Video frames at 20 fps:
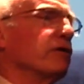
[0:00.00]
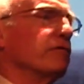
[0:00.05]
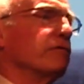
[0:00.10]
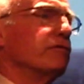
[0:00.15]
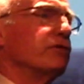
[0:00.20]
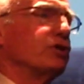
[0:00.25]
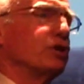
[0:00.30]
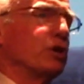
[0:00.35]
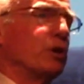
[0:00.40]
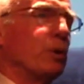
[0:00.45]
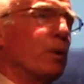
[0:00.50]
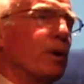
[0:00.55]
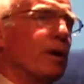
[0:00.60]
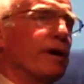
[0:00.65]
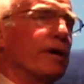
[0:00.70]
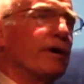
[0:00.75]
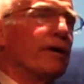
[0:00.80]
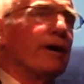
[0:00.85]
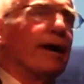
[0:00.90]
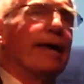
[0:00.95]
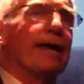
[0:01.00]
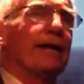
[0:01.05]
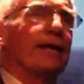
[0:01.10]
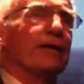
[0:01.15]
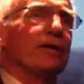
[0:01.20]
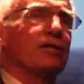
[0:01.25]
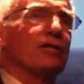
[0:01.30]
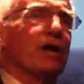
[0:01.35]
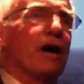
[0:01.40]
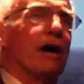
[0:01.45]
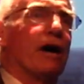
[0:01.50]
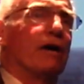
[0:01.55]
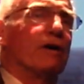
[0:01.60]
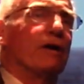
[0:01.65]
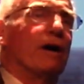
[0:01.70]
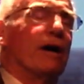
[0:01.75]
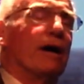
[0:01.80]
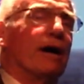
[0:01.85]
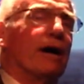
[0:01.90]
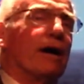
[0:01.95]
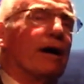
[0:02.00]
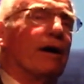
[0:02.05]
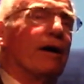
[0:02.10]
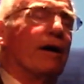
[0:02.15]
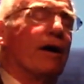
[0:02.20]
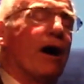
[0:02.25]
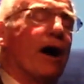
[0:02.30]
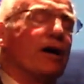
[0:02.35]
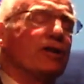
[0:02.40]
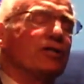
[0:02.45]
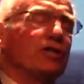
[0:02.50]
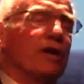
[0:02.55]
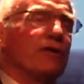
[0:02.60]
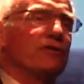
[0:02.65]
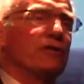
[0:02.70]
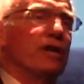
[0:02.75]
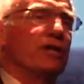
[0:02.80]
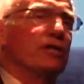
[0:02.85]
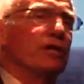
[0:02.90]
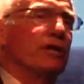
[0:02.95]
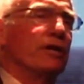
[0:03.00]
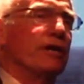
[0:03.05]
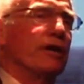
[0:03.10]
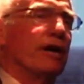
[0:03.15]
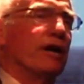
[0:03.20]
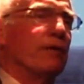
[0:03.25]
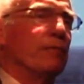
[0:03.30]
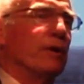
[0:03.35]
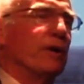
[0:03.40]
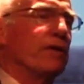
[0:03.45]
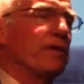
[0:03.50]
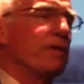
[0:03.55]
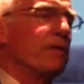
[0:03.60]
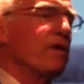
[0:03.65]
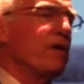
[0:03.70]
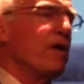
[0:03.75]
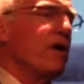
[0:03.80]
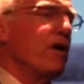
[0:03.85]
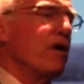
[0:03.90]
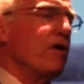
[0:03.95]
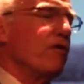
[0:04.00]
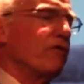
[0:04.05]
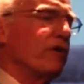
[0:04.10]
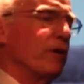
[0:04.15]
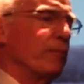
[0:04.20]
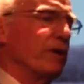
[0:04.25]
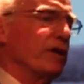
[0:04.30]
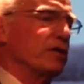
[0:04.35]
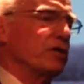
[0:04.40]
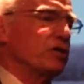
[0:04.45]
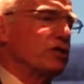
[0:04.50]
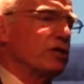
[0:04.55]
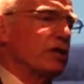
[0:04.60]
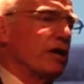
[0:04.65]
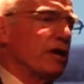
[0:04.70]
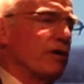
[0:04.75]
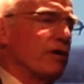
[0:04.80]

Shearwater, alias R.C.A.F. Station Dartmouth, from its